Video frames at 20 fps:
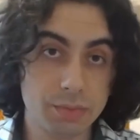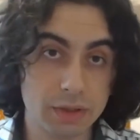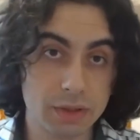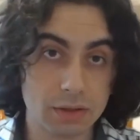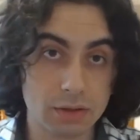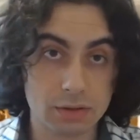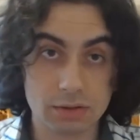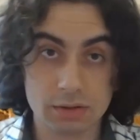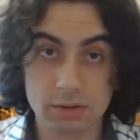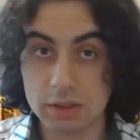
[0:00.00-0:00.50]

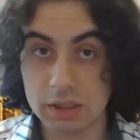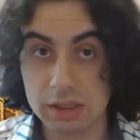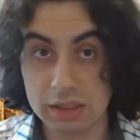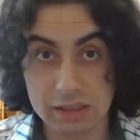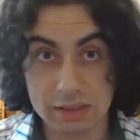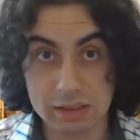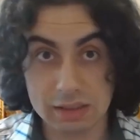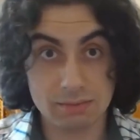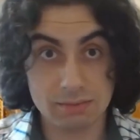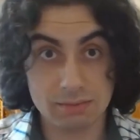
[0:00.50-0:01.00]
because
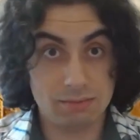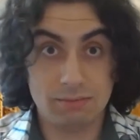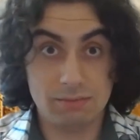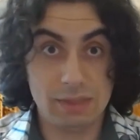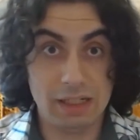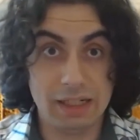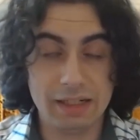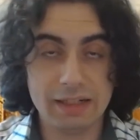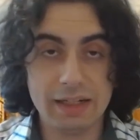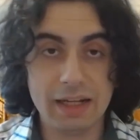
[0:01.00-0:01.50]

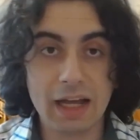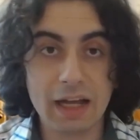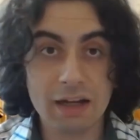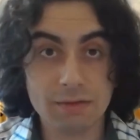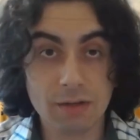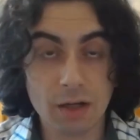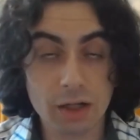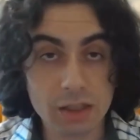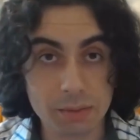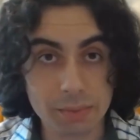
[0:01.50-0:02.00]
they didn't
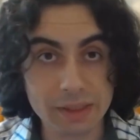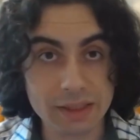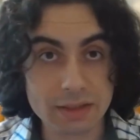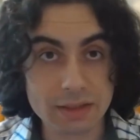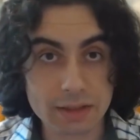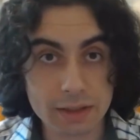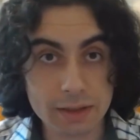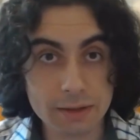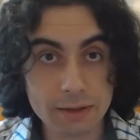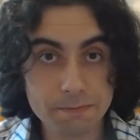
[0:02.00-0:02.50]
have honeybees
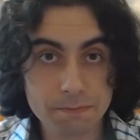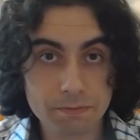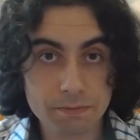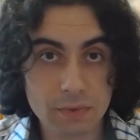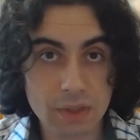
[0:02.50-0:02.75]
there.